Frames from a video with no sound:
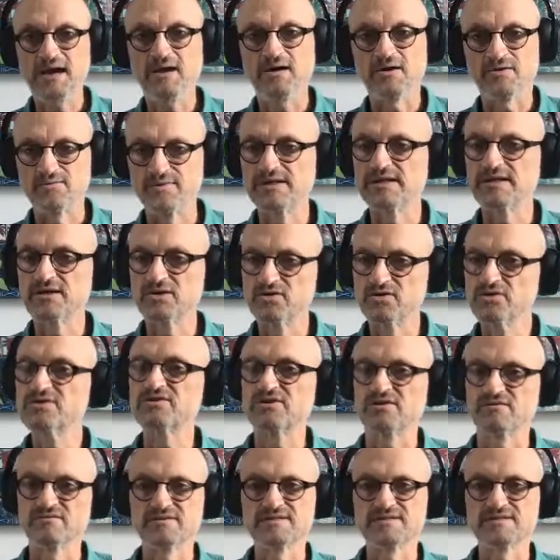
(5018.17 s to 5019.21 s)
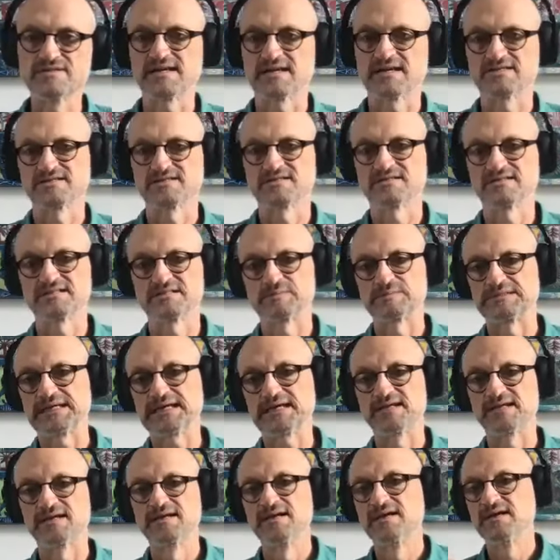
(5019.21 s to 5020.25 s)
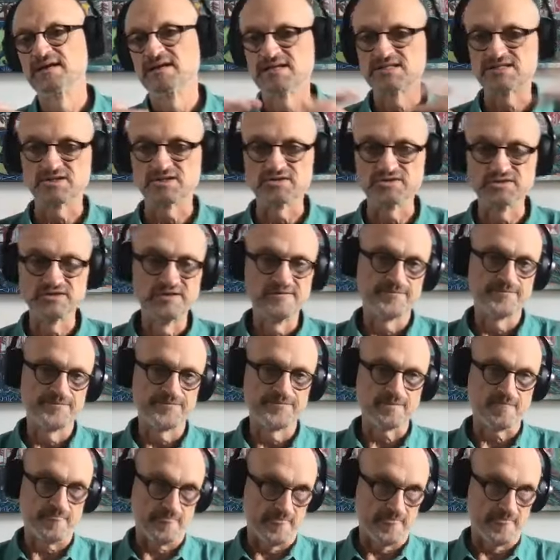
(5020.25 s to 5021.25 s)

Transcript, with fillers: now a really good conversation can be had so